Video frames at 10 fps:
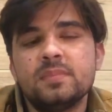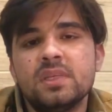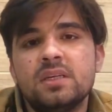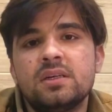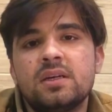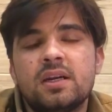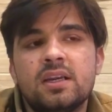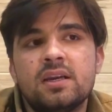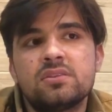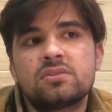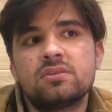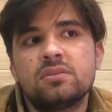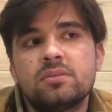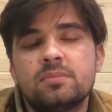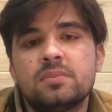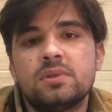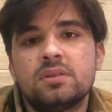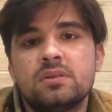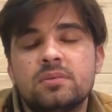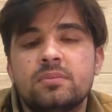I
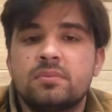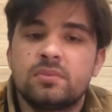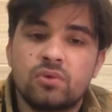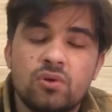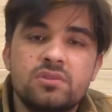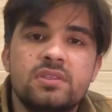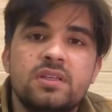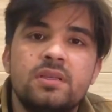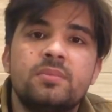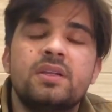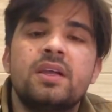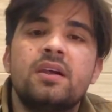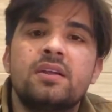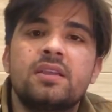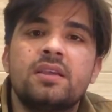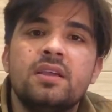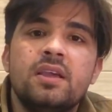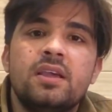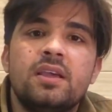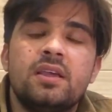also counsel him regarding
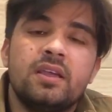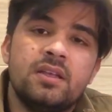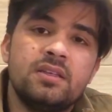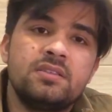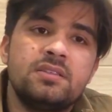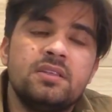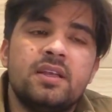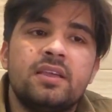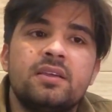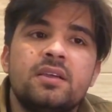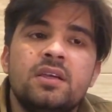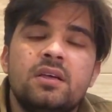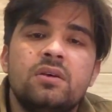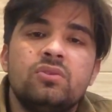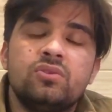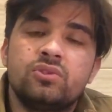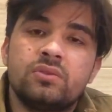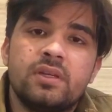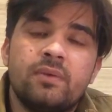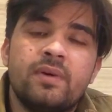allergy, like you
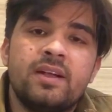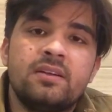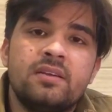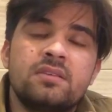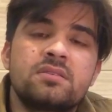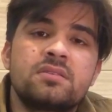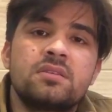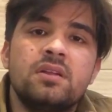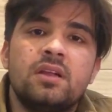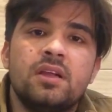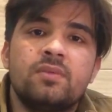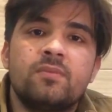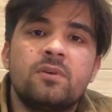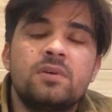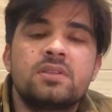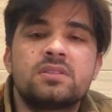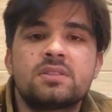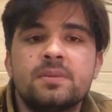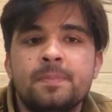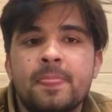should avoid dust and
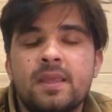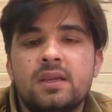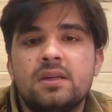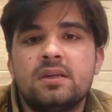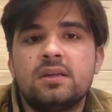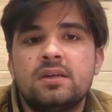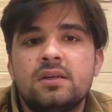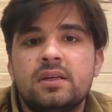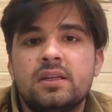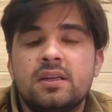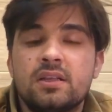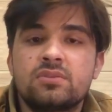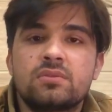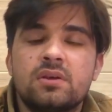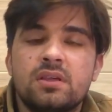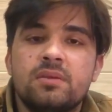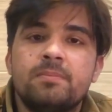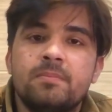pollens, and also I